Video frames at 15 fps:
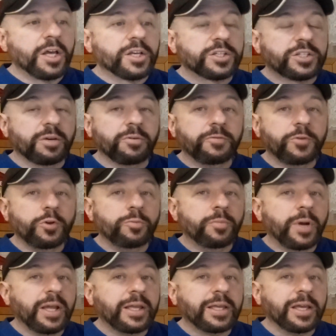Some of you
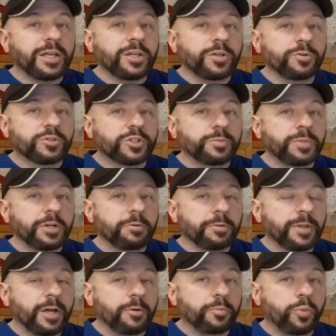might get used to being
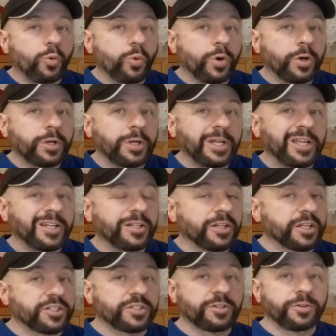without porn in
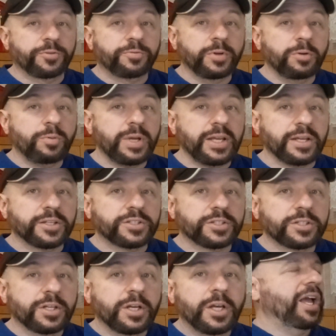less than three
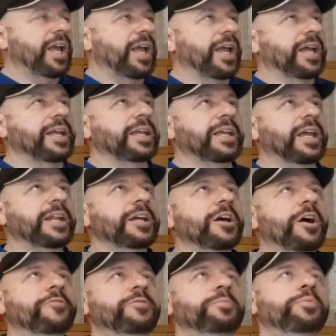weeks. And
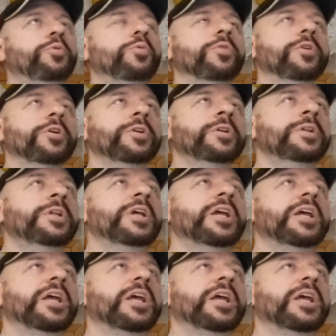getting off of porn